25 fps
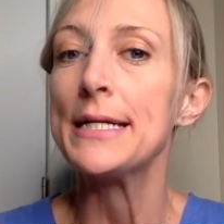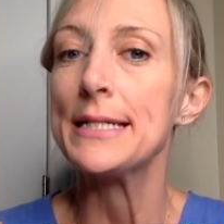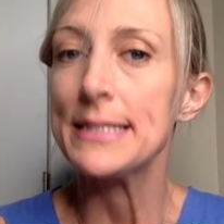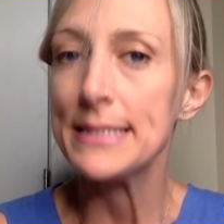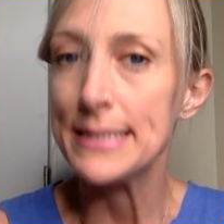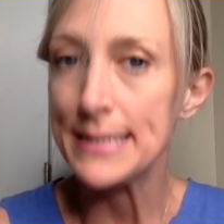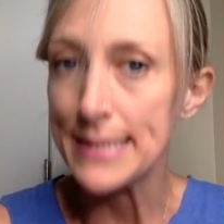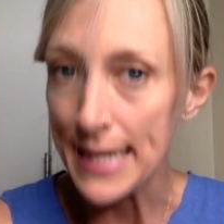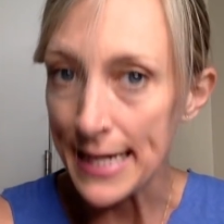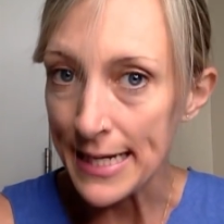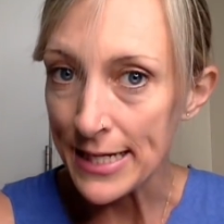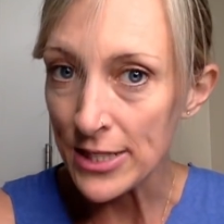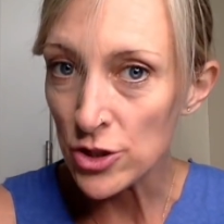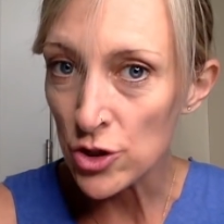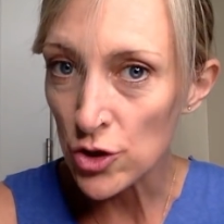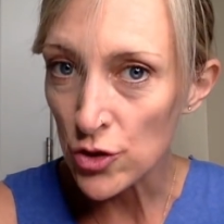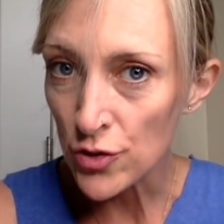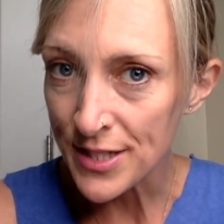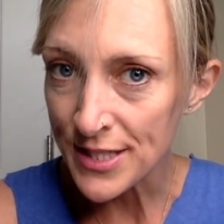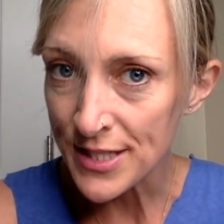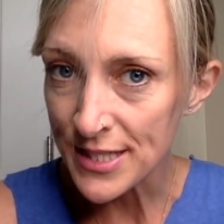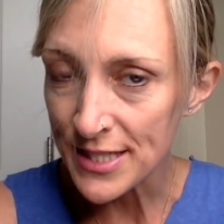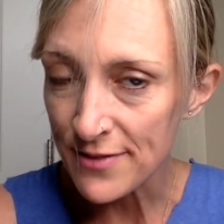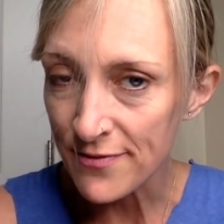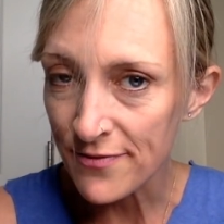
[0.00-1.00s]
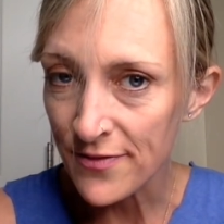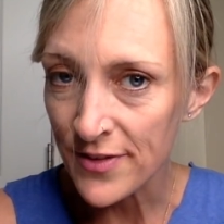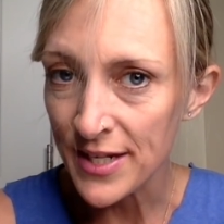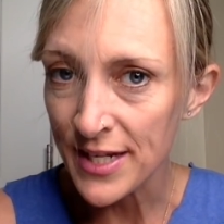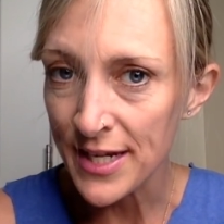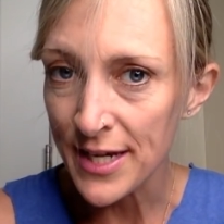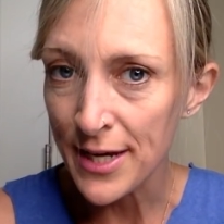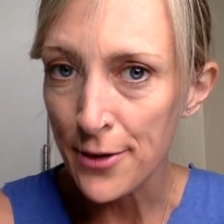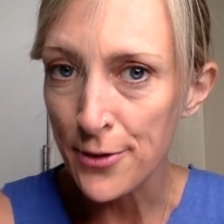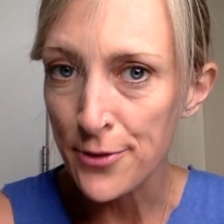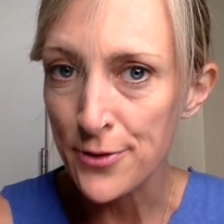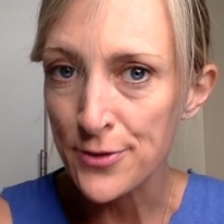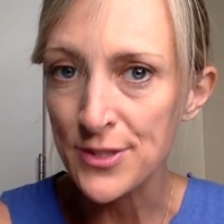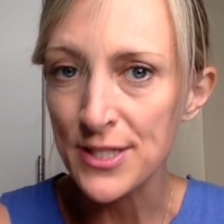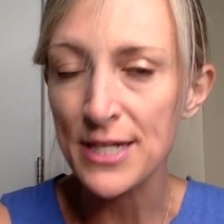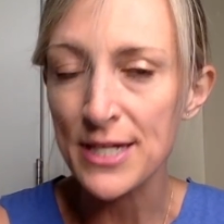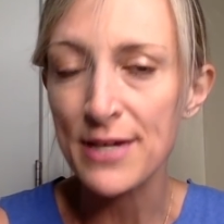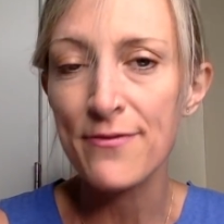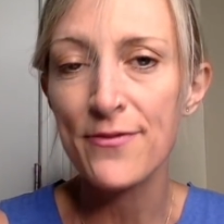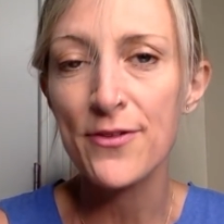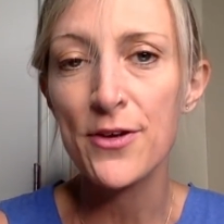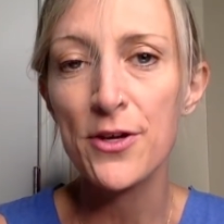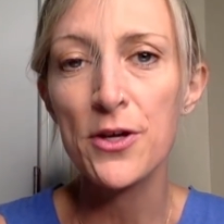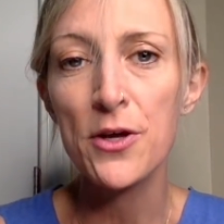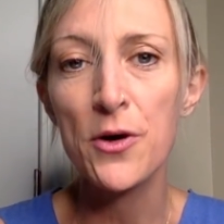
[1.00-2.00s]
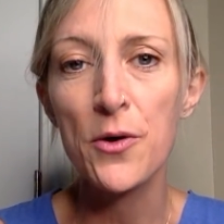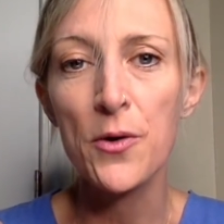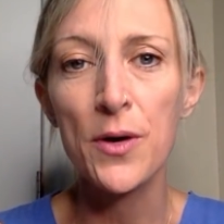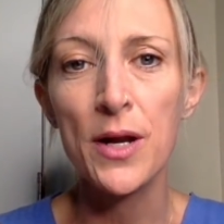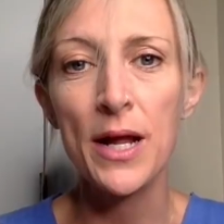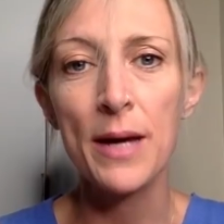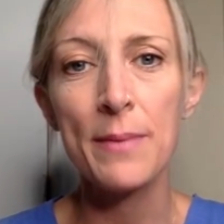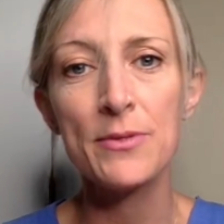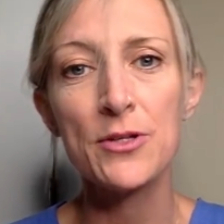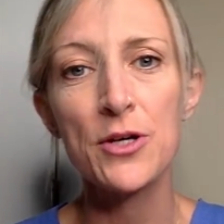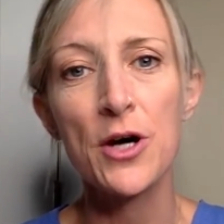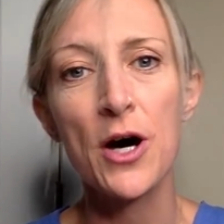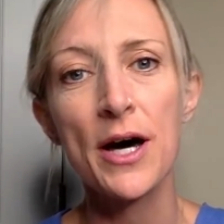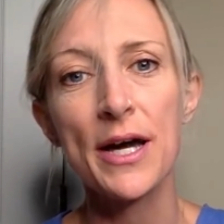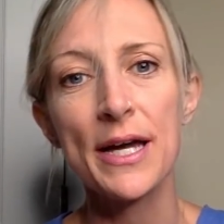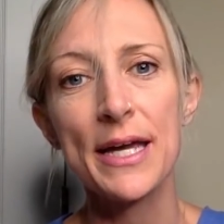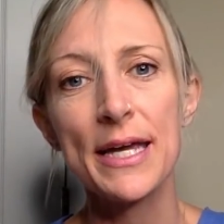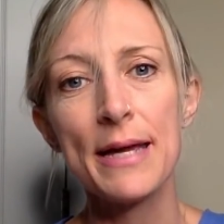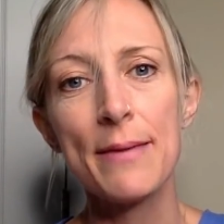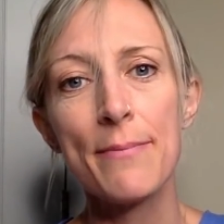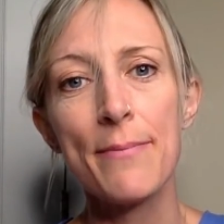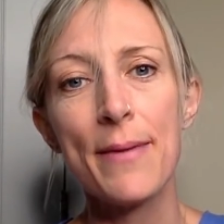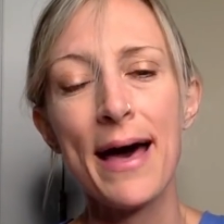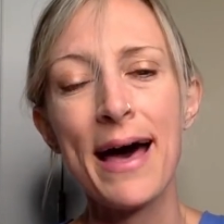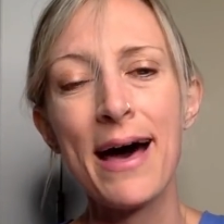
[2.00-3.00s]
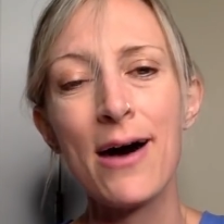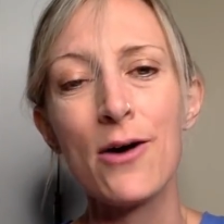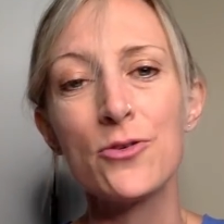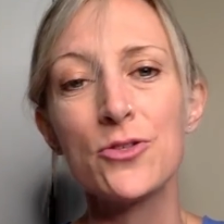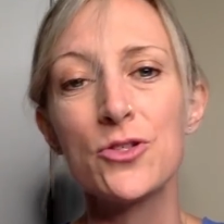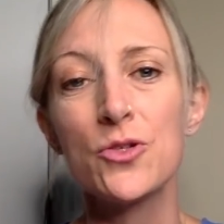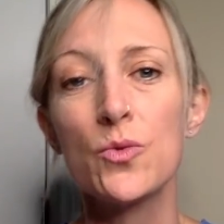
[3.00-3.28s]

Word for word: dangerous videos, if you know what I'm talking about.